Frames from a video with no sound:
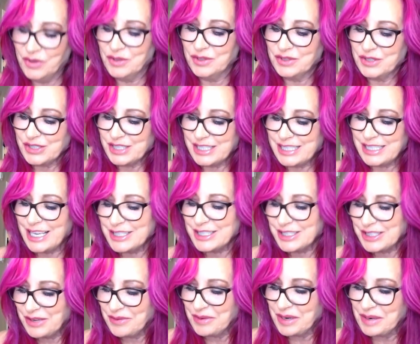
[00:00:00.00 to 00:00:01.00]
older
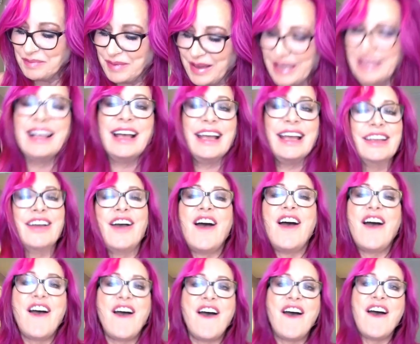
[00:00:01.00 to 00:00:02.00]
sister would be like.
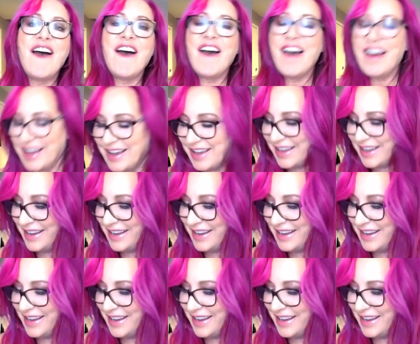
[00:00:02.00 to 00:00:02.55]
Aw.